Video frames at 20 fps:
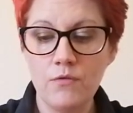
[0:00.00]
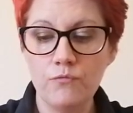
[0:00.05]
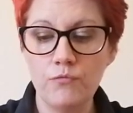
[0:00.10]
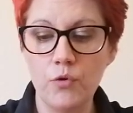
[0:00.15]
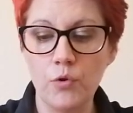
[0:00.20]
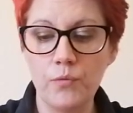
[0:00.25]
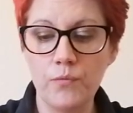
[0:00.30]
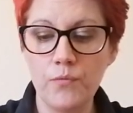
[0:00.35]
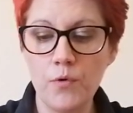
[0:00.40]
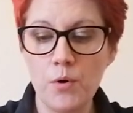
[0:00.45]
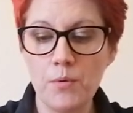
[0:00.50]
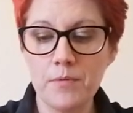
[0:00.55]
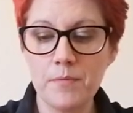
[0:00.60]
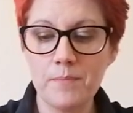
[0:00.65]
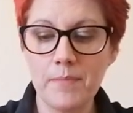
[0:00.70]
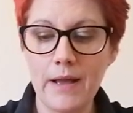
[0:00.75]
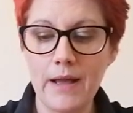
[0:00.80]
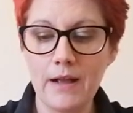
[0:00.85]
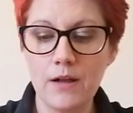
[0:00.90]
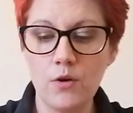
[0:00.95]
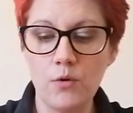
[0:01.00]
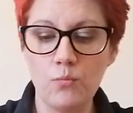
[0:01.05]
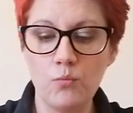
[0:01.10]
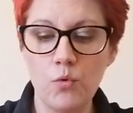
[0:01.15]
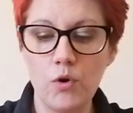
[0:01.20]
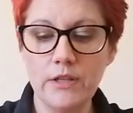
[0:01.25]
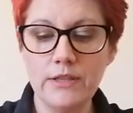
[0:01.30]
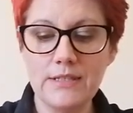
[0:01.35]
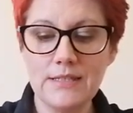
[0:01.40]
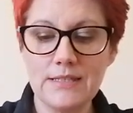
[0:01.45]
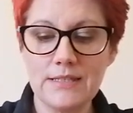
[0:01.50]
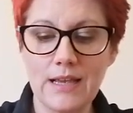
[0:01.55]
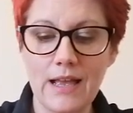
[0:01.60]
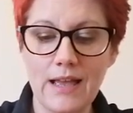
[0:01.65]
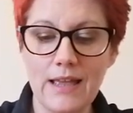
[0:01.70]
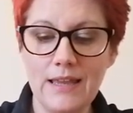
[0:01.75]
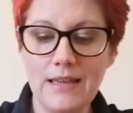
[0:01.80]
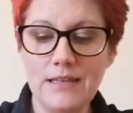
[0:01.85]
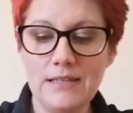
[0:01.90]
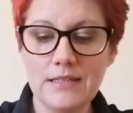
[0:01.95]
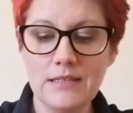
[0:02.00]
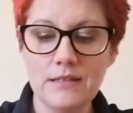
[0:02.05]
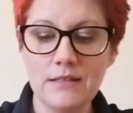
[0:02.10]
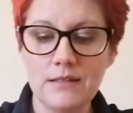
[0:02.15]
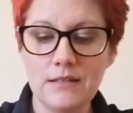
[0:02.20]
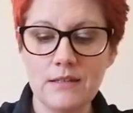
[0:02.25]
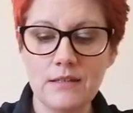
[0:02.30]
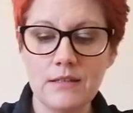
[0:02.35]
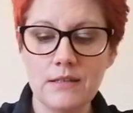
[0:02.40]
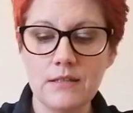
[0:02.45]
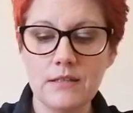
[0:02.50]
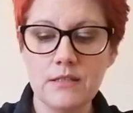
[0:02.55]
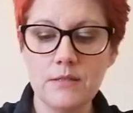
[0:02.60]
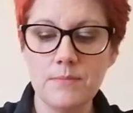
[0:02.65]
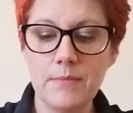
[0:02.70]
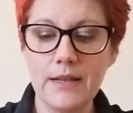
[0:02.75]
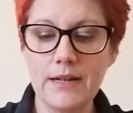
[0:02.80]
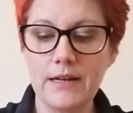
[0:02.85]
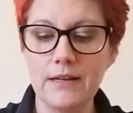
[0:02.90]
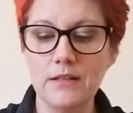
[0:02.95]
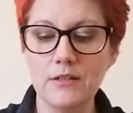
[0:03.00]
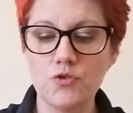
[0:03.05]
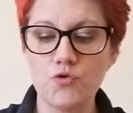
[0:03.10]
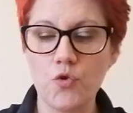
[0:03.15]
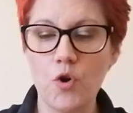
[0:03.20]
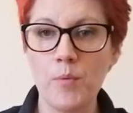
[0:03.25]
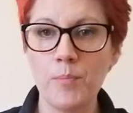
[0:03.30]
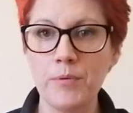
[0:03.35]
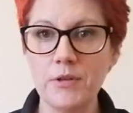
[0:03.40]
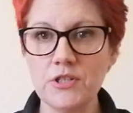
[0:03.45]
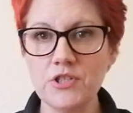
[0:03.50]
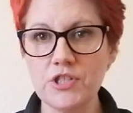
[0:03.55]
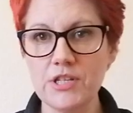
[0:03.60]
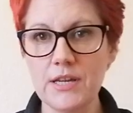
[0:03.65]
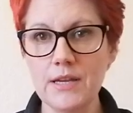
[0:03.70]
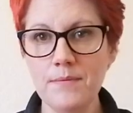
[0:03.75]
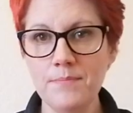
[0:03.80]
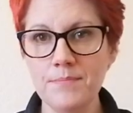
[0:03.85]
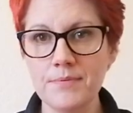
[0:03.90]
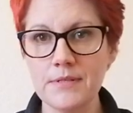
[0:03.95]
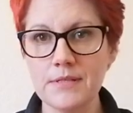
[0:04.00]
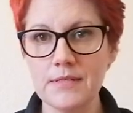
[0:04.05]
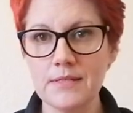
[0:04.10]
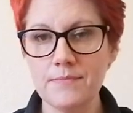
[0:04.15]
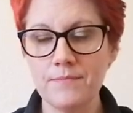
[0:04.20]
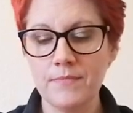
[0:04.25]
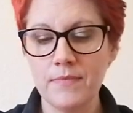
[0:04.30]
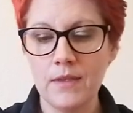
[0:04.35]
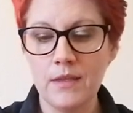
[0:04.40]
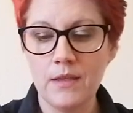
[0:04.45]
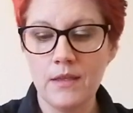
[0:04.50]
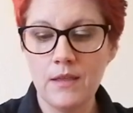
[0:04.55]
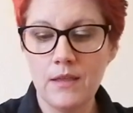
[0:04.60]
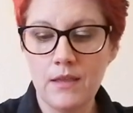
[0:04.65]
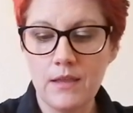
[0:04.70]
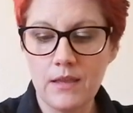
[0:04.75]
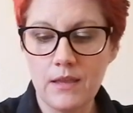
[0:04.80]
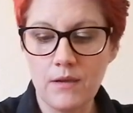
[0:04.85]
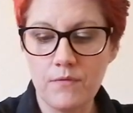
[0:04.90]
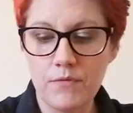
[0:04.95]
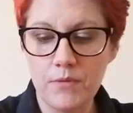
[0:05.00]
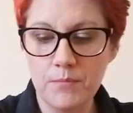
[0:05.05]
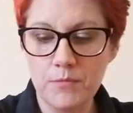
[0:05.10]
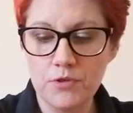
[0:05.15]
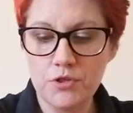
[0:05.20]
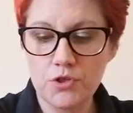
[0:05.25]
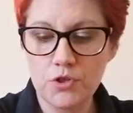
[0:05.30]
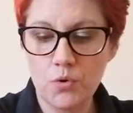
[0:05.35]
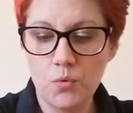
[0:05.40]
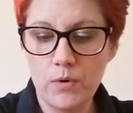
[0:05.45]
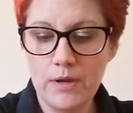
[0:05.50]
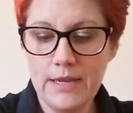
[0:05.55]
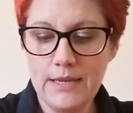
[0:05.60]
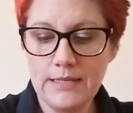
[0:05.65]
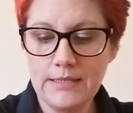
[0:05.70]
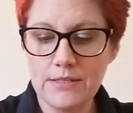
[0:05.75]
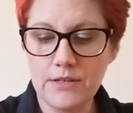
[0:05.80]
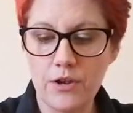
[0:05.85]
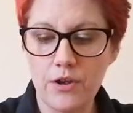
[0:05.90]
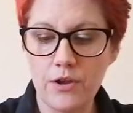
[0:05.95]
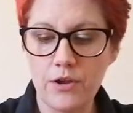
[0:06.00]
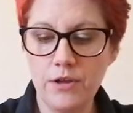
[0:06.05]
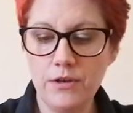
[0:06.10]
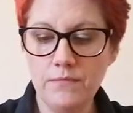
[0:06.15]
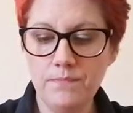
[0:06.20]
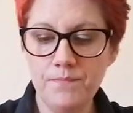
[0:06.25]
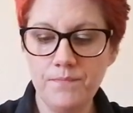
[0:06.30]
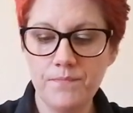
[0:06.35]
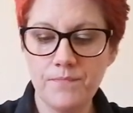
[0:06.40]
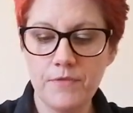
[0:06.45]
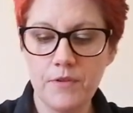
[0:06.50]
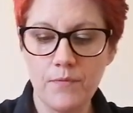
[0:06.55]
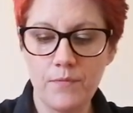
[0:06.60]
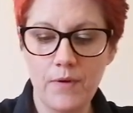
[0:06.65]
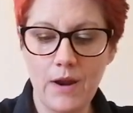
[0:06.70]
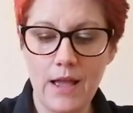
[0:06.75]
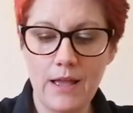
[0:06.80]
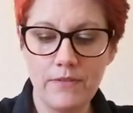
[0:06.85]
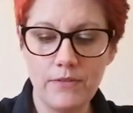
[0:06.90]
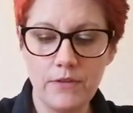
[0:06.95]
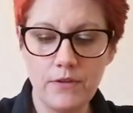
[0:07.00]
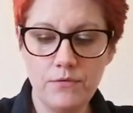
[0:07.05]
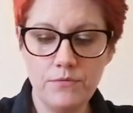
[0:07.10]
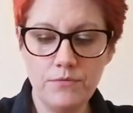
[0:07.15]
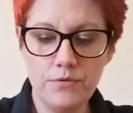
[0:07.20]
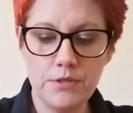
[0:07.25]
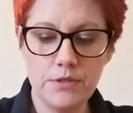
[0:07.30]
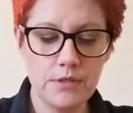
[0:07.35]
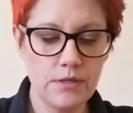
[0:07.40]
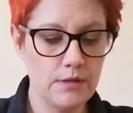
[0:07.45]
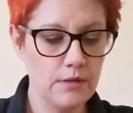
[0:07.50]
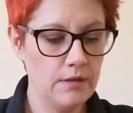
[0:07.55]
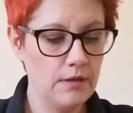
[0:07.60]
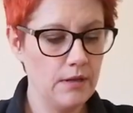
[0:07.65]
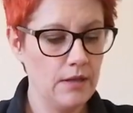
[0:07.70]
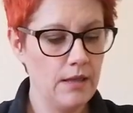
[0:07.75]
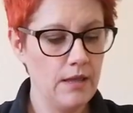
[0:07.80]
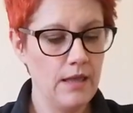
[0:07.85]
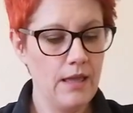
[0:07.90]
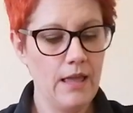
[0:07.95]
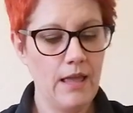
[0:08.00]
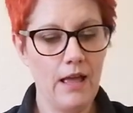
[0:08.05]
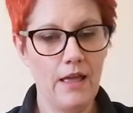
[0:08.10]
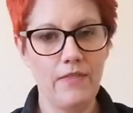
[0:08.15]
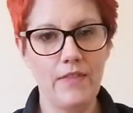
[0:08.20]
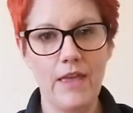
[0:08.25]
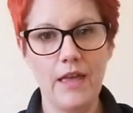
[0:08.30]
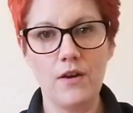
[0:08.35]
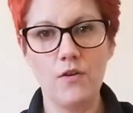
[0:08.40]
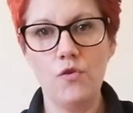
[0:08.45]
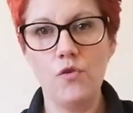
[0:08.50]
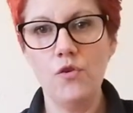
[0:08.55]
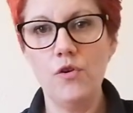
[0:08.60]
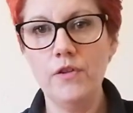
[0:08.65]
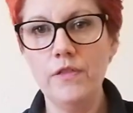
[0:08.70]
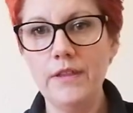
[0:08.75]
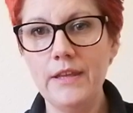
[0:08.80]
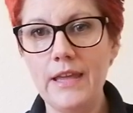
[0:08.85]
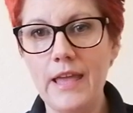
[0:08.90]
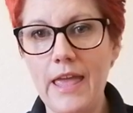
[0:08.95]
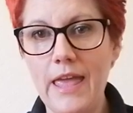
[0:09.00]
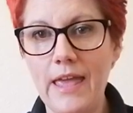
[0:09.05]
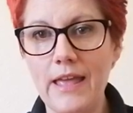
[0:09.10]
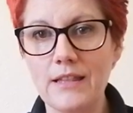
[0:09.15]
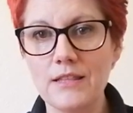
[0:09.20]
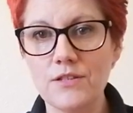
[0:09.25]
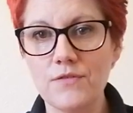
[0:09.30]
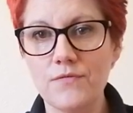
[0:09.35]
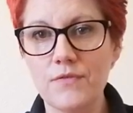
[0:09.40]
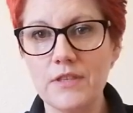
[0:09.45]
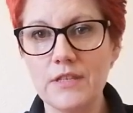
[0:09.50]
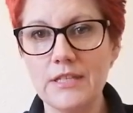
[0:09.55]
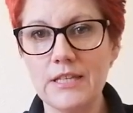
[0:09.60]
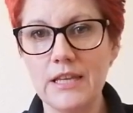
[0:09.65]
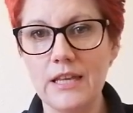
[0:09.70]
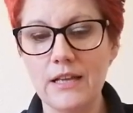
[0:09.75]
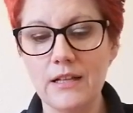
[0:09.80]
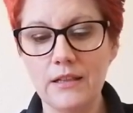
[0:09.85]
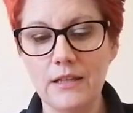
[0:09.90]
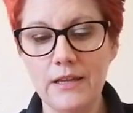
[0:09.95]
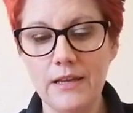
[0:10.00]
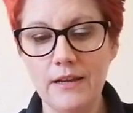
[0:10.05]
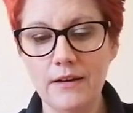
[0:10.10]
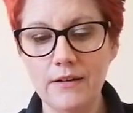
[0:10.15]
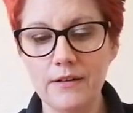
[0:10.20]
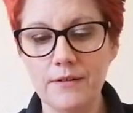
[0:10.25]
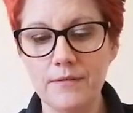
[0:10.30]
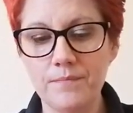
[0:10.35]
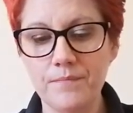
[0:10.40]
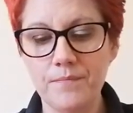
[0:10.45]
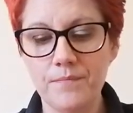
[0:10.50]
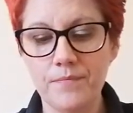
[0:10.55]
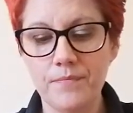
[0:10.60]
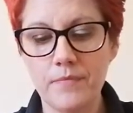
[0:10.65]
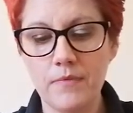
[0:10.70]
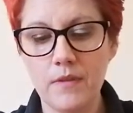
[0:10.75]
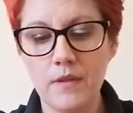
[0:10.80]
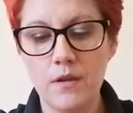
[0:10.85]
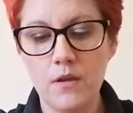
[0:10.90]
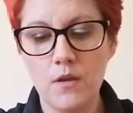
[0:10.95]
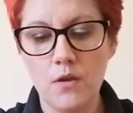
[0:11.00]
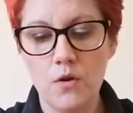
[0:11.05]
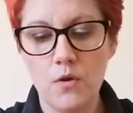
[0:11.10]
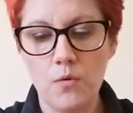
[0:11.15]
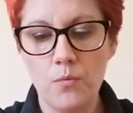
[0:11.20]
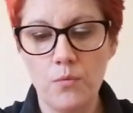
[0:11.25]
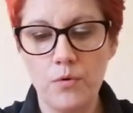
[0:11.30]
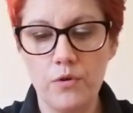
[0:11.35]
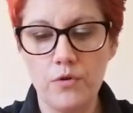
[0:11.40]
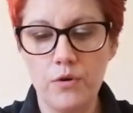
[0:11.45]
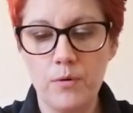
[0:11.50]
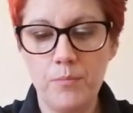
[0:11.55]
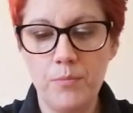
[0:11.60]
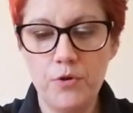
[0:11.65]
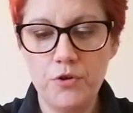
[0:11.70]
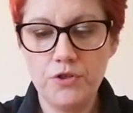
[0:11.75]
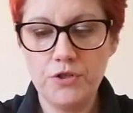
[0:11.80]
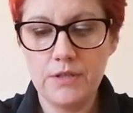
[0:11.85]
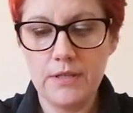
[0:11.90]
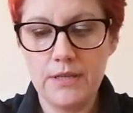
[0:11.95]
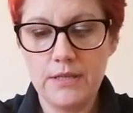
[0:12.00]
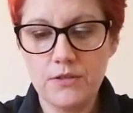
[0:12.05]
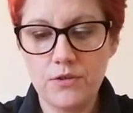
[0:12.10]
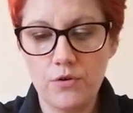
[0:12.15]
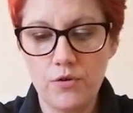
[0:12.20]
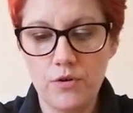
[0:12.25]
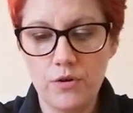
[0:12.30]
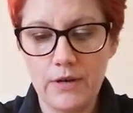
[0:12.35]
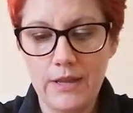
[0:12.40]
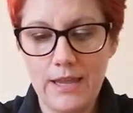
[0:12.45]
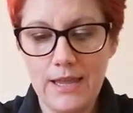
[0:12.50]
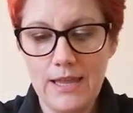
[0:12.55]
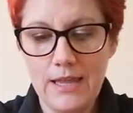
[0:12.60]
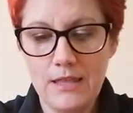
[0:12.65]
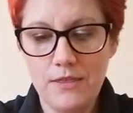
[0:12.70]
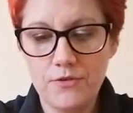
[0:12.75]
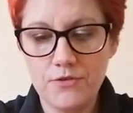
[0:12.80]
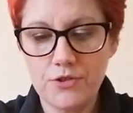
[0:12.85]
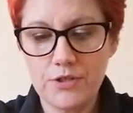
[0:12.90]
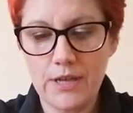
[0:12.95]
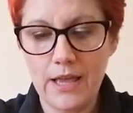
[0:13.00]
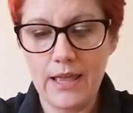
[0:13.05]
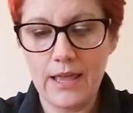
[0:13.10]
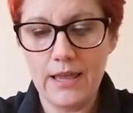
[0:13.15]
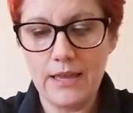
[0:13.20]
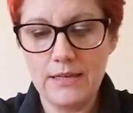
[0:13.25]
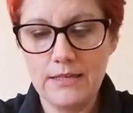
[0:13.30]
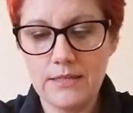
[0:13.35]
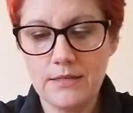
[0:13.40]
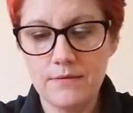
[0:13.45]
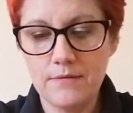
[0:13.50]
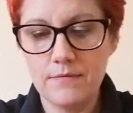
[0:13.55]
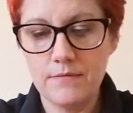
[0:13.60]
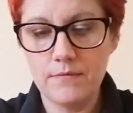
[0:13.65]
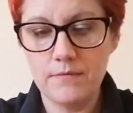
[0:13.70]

roll forward and back on one side to make little droplet shapes, give them a squeeze down to flatten those, and then on the end of the tail here, we're going to push these on either side